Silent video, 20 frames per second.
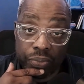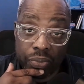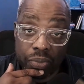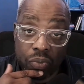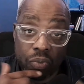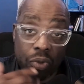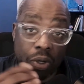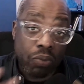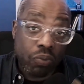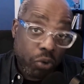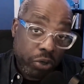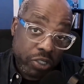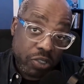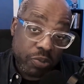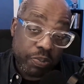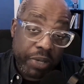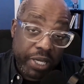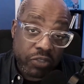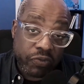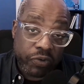What works
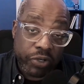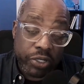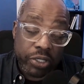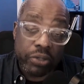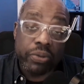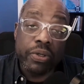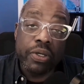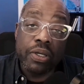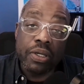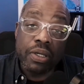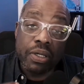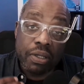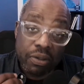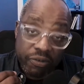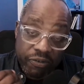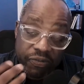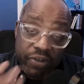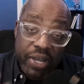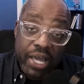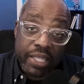best for you?
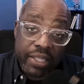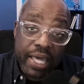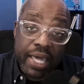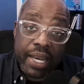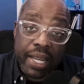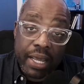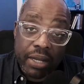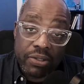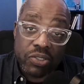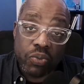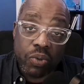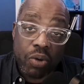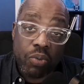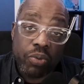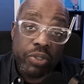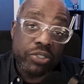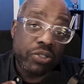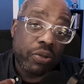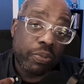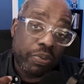Find that out as well.
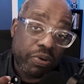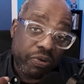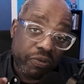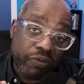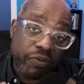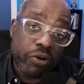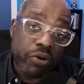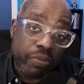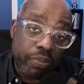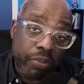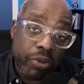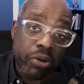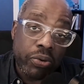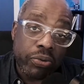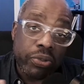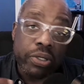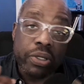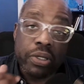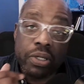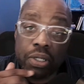What's their preferred
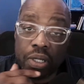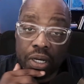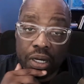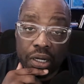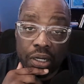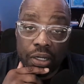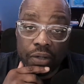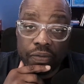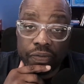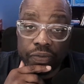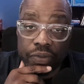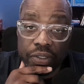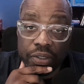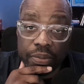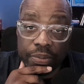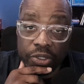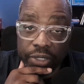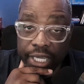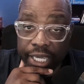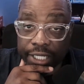mode of
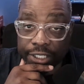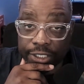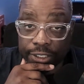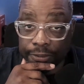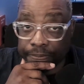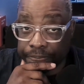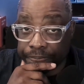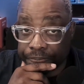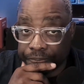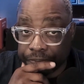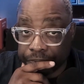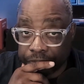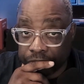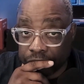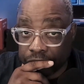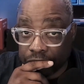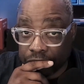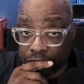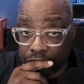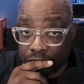communication?
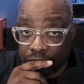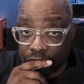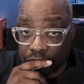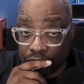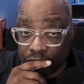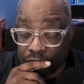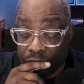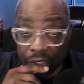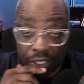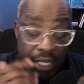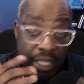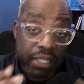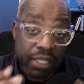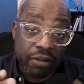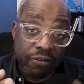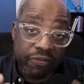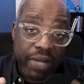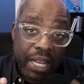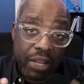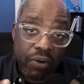And then
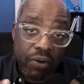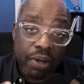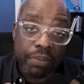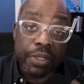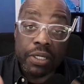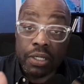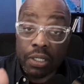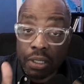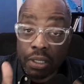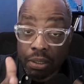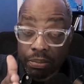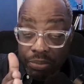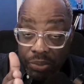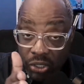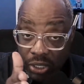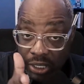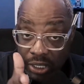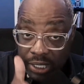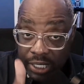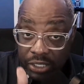follow up
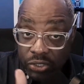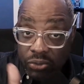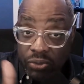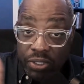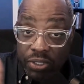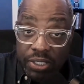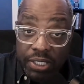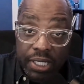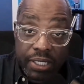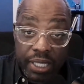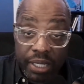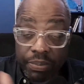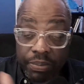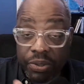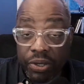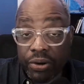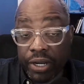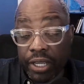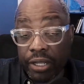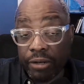in that 2 to 10 day
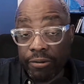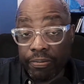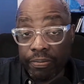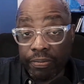period.